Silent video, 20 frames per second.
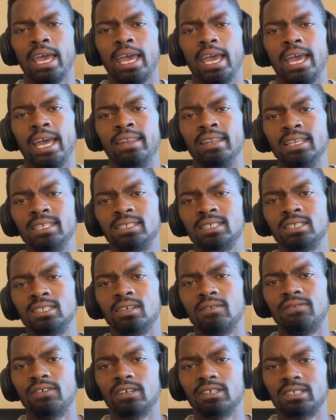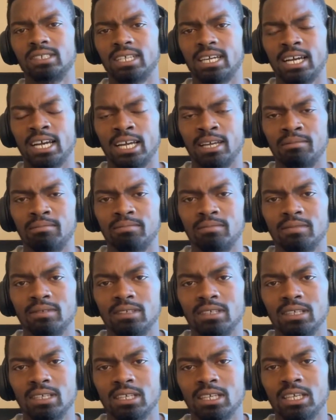And this is the first time,
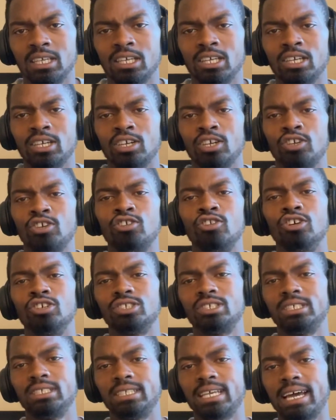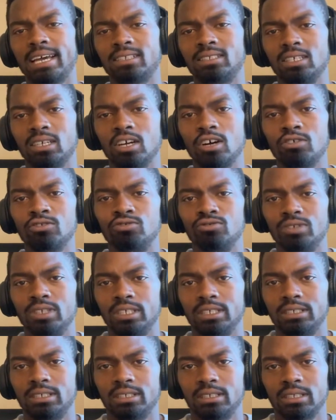you know, she's had to go through
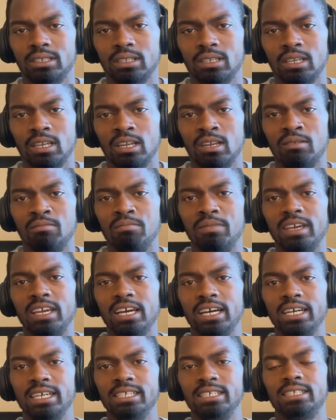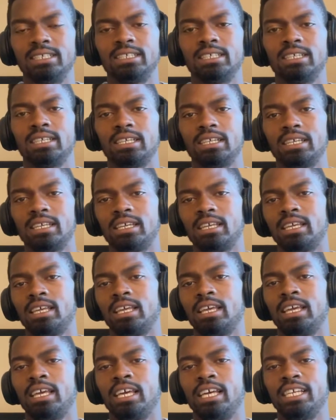this. Because
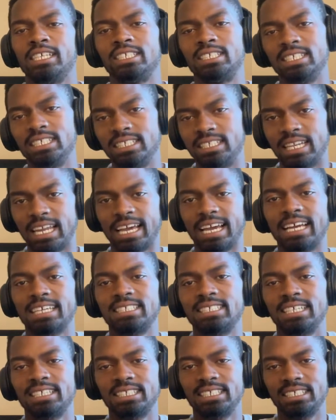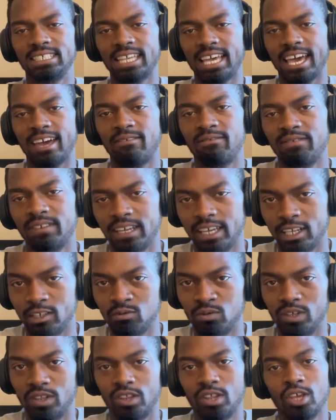she's, like I said, she's had flings
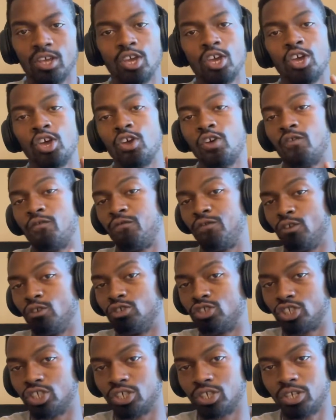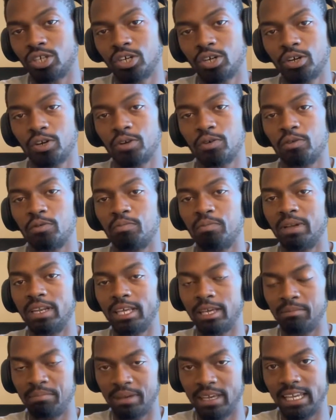with Future,
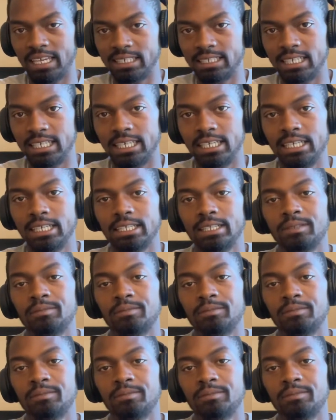Malik Beasley,